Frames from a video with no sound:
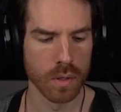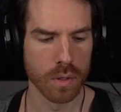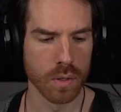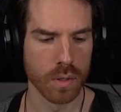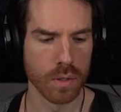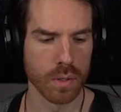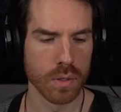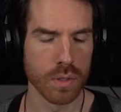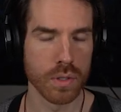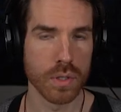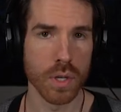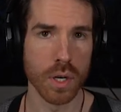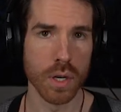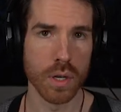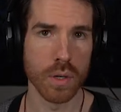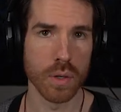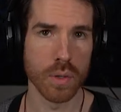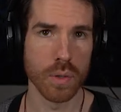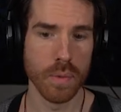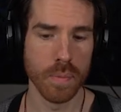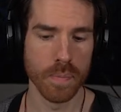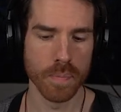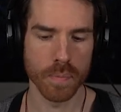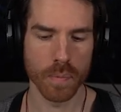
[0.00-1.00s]

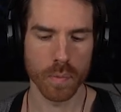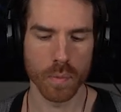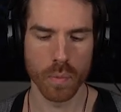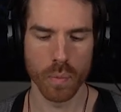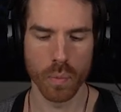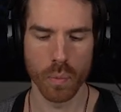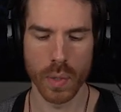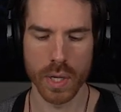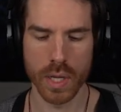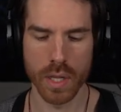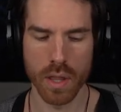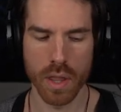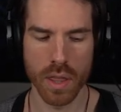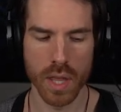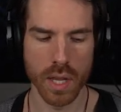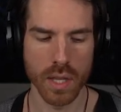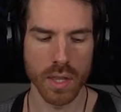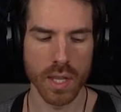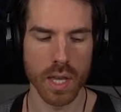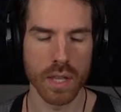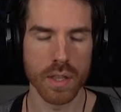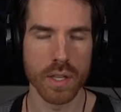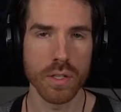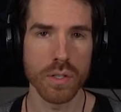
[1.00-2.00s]
So we can think
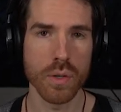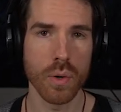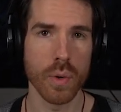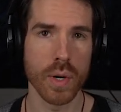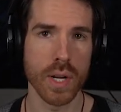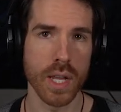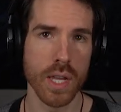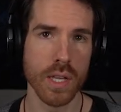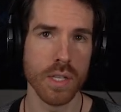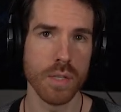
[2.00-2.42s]
that this chord is